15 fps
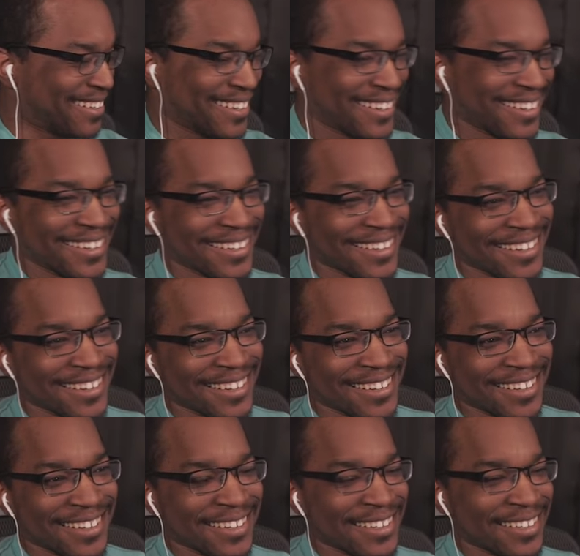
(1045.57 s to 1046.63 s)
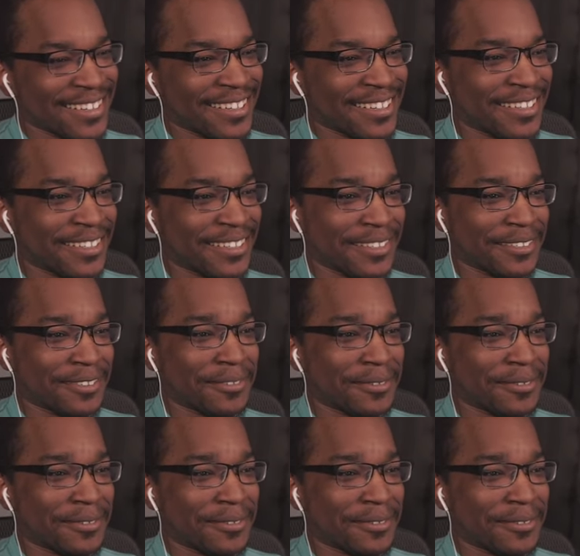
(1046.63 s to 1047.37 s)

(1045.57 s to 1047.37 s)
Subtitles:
(no one is talking)